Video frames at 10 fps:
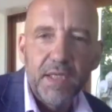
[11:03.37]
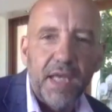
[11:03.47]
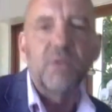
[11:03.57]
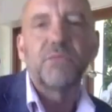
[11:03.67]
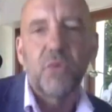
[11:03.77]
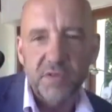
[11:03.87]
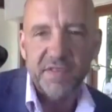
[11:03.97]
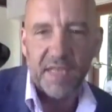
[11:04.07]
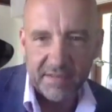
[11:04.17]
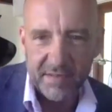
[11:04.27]
And of course,
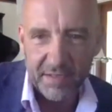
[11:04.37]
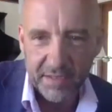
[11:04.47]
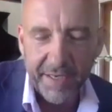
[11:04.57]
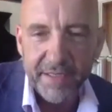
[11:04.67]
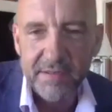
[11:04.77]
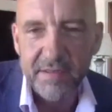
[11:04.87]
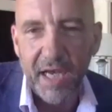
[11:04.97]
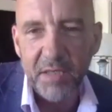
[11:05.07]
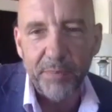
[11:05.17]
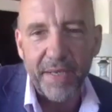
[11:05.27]
I said yes.
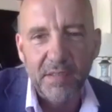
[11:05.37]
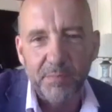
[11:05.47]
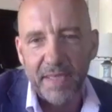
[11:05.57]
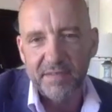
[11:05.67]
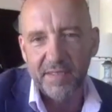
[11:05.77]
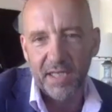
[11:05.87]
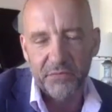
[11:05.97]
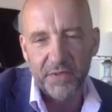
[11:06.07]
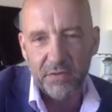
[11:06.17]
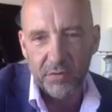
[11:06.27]
I bent myself
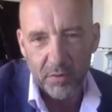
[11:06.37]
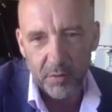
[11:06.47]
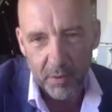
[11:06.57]
into